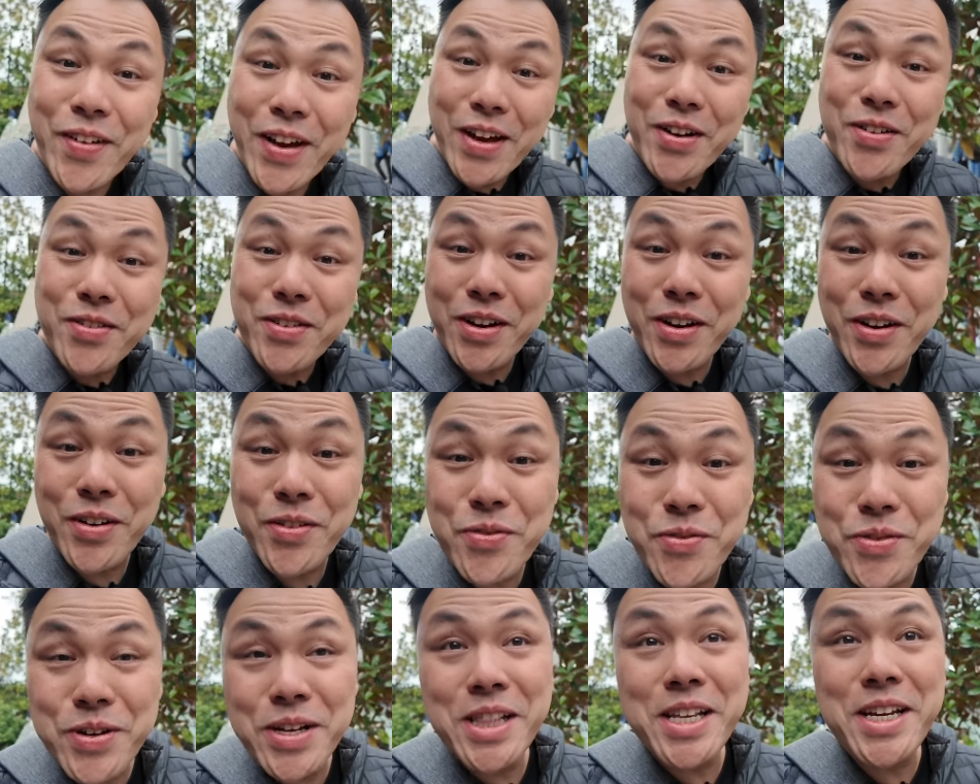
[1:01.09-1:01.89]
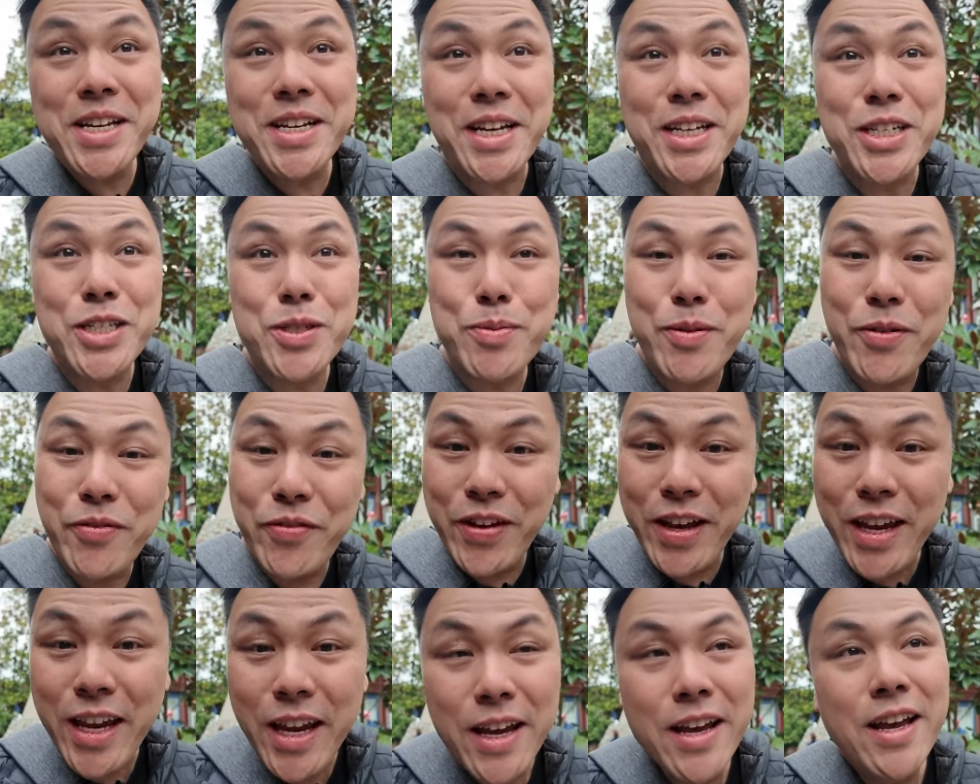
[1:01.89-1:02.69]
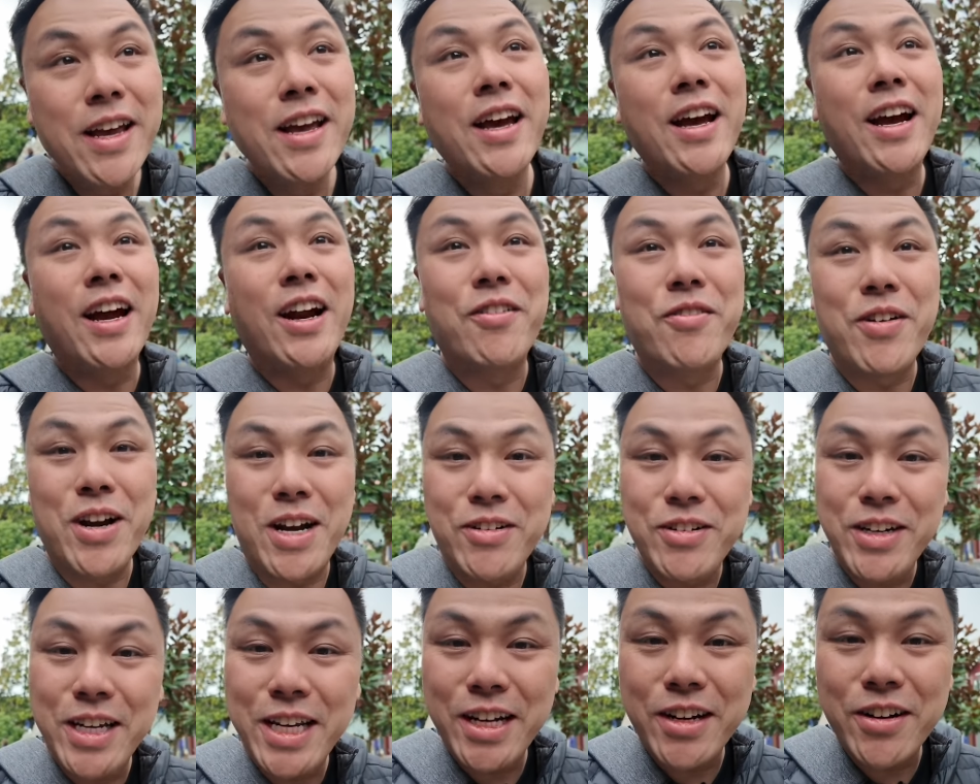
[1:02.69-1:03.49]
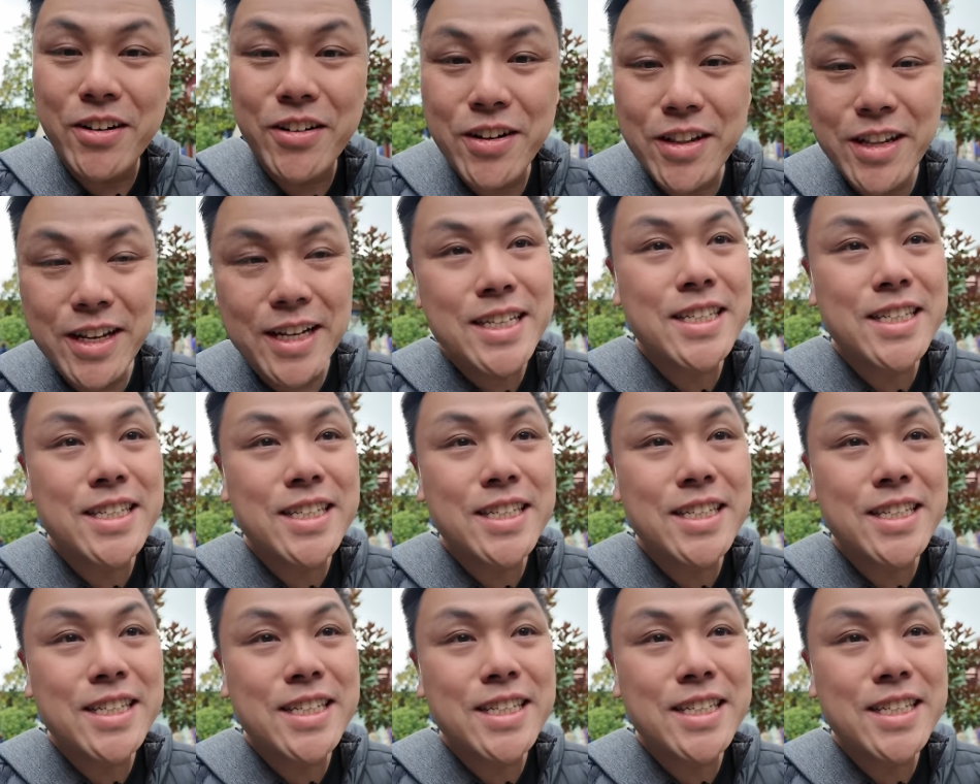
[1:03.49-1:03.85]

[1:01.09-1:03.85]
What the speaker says: found a really nice buffet around here.